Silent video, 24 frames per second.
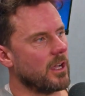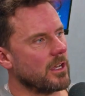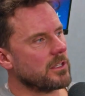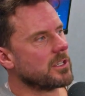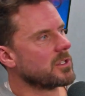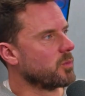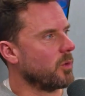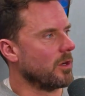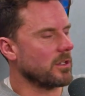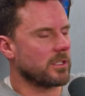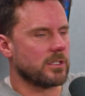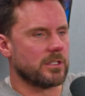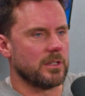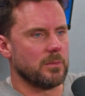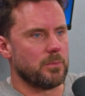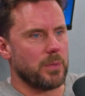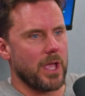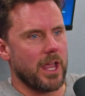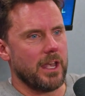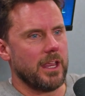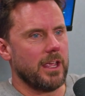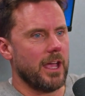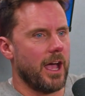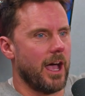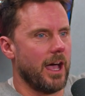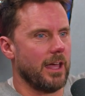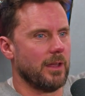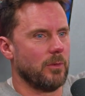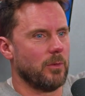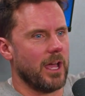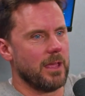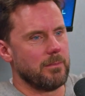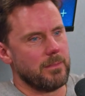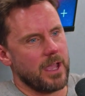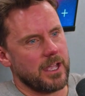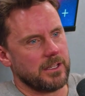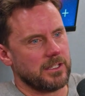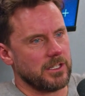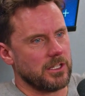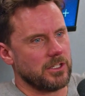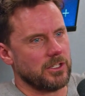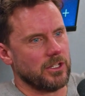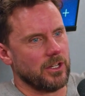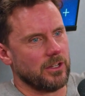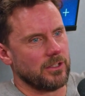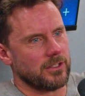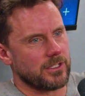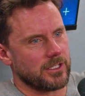I just watched a Penny Hardaway Magic
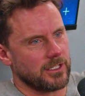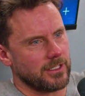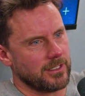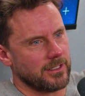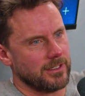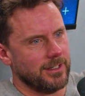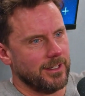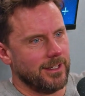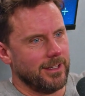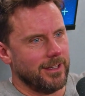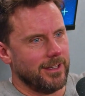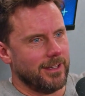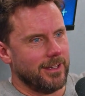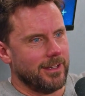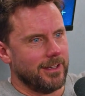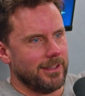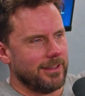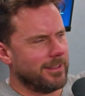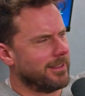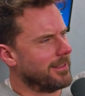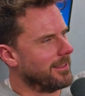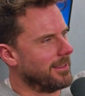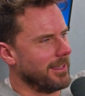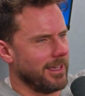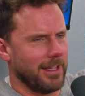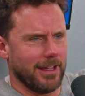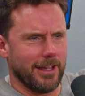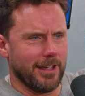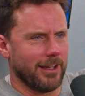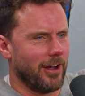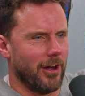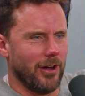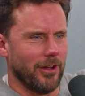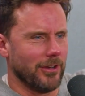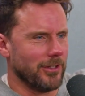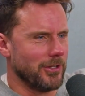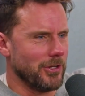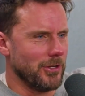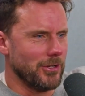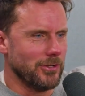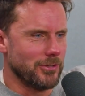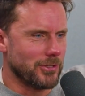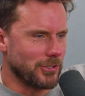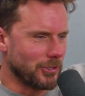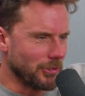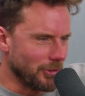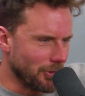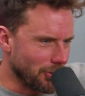Johnson thing on
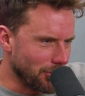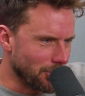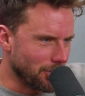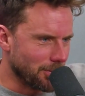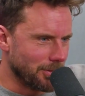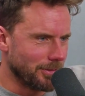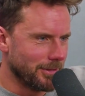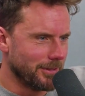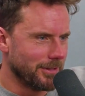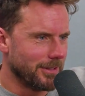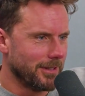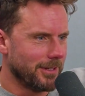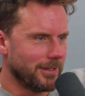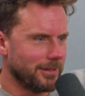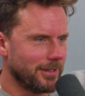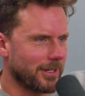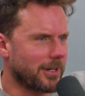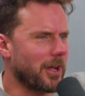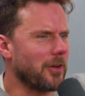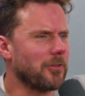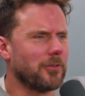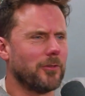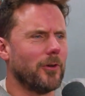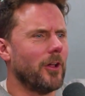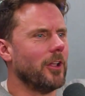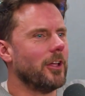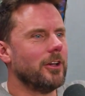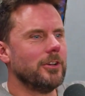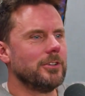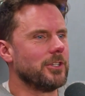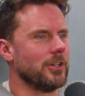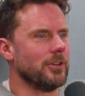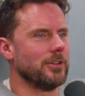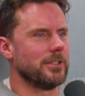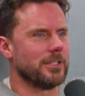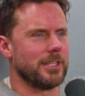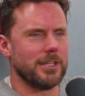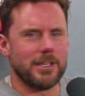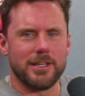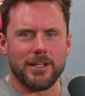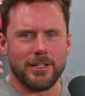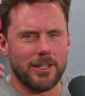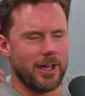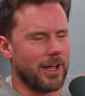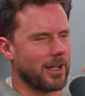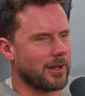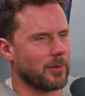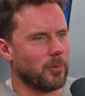YouTube. Like I follow dudes that
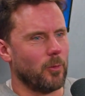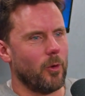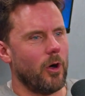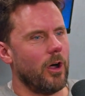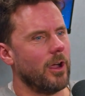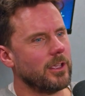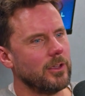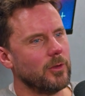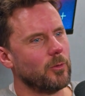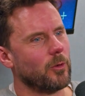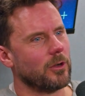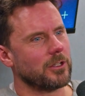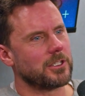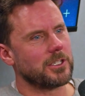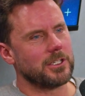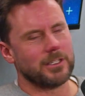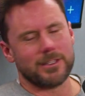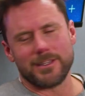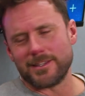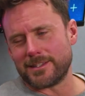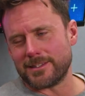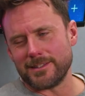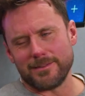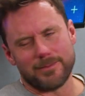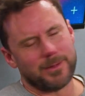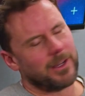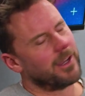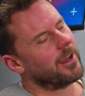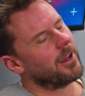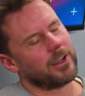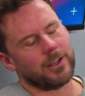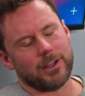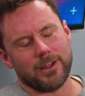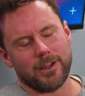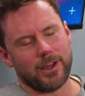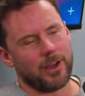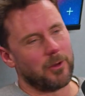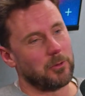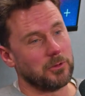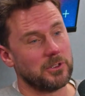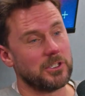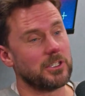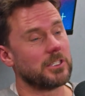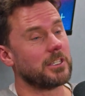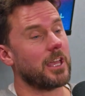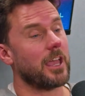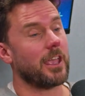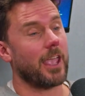you're like, why are you watching this? And I'm like, I don't know. I will
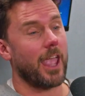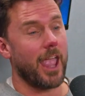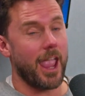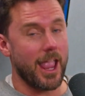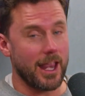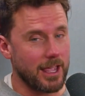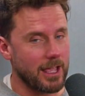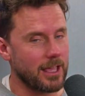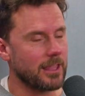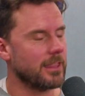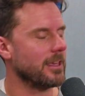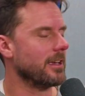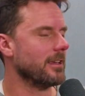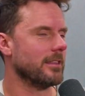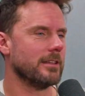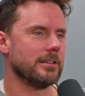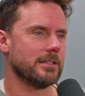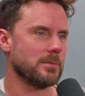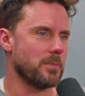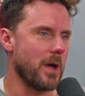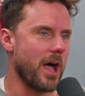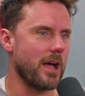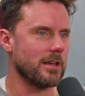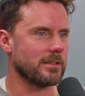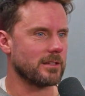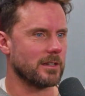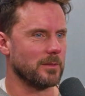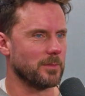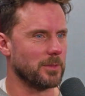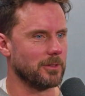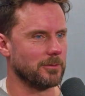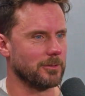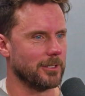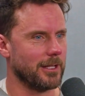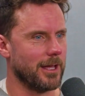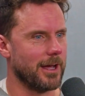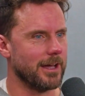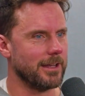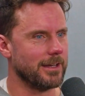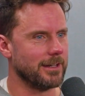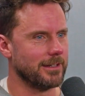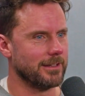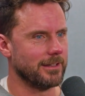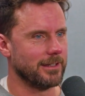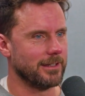just take anything that's basketball related.